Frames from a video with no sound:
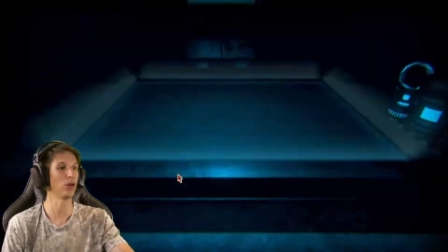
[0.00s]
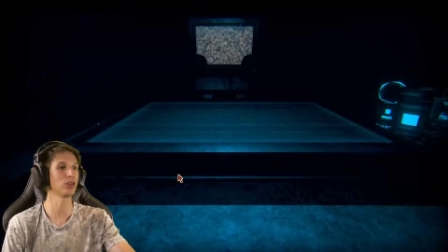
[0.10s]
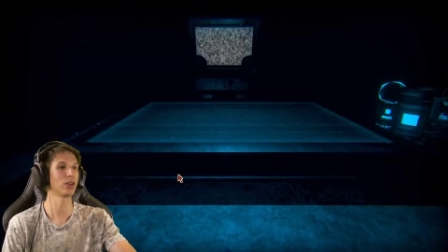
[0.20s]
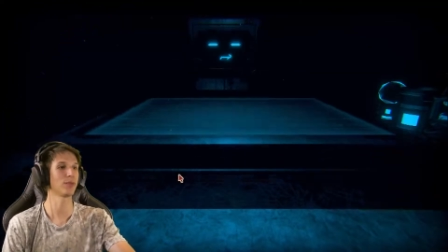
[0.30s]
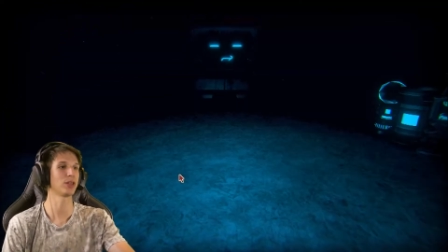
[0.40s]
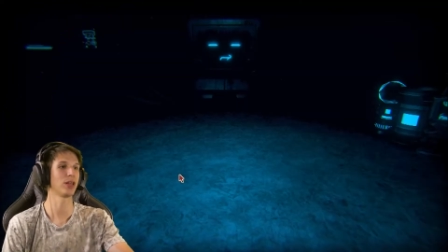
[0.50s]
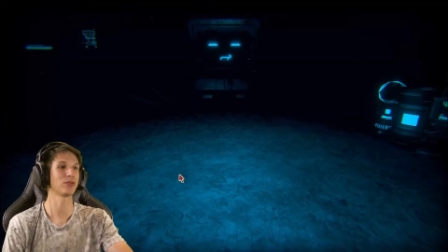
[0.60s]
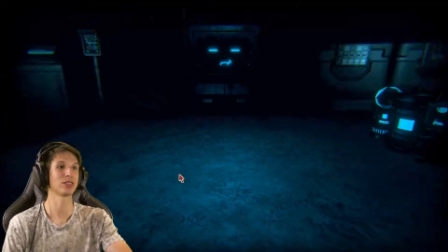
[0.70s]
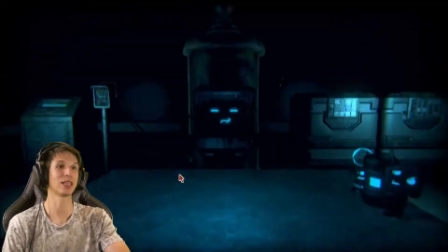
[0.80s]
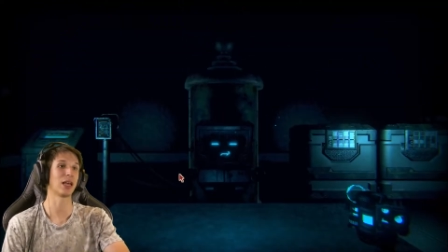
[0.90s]
Also, I'm gonna have
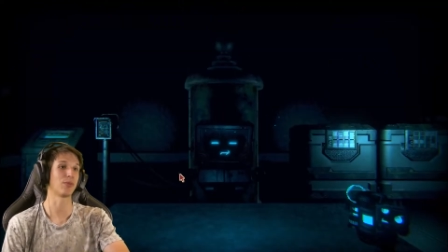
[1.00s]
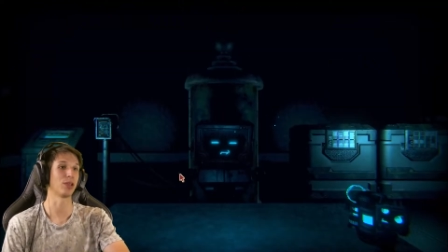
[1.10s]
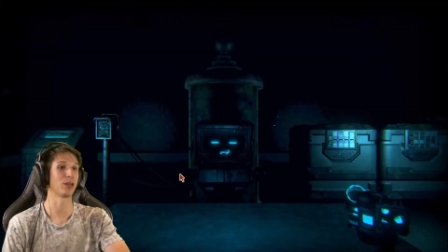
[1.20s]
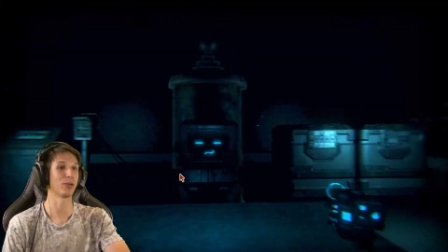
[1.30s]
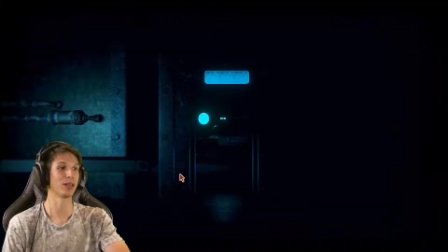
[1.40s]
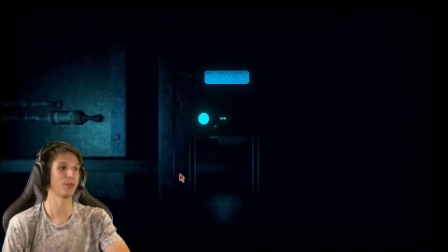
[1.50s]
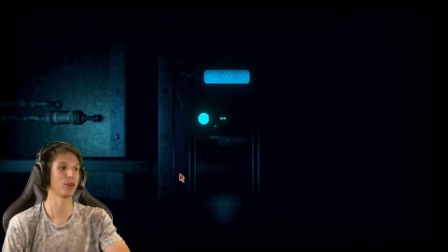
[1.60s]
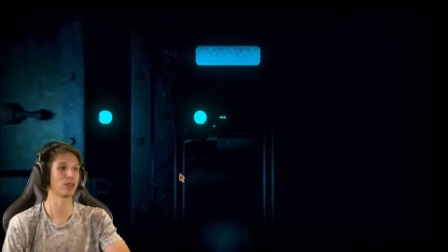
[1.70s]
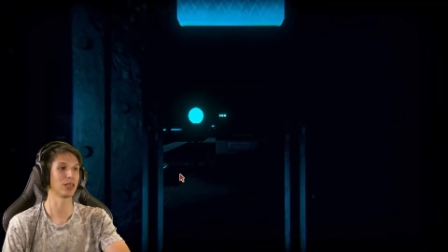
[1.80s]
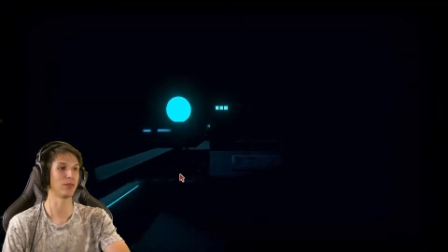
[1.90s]
to stand up really quickly
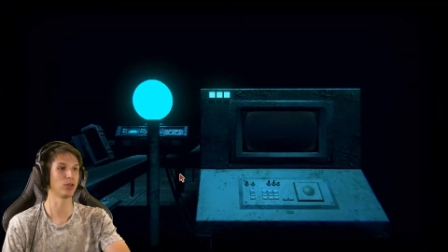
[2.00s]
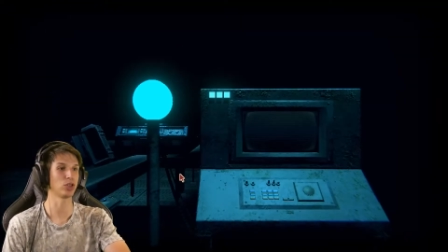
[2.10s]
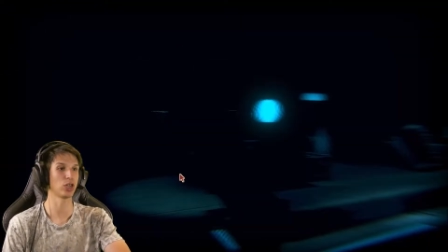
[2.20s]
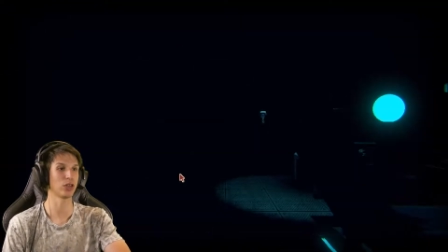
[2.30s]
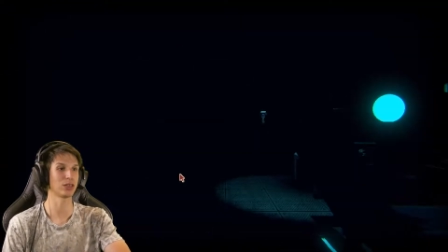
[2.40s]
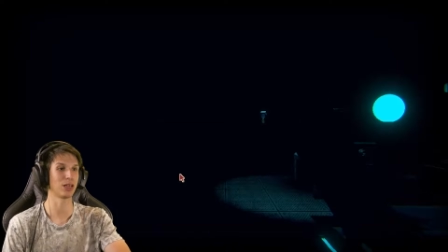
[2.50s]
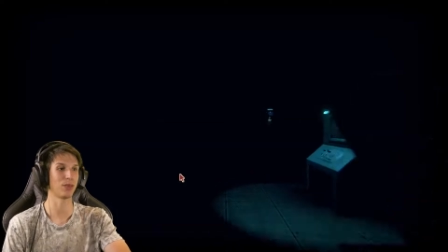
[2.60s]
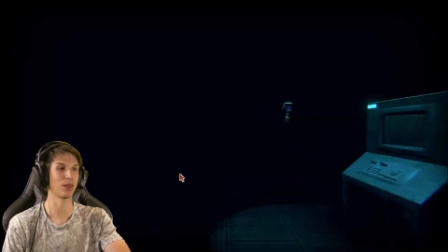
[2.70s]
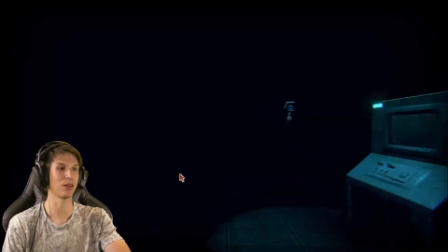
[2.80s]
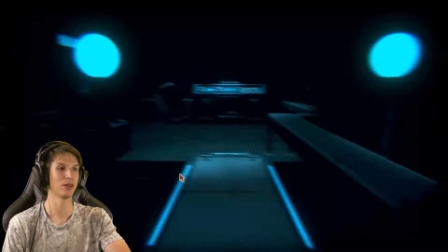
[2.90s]
because I wanna check on
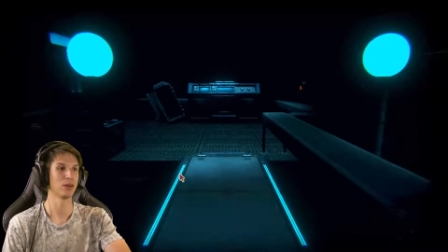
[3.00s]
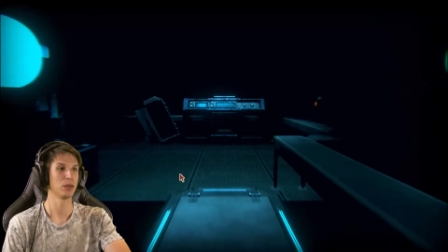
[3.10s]
something.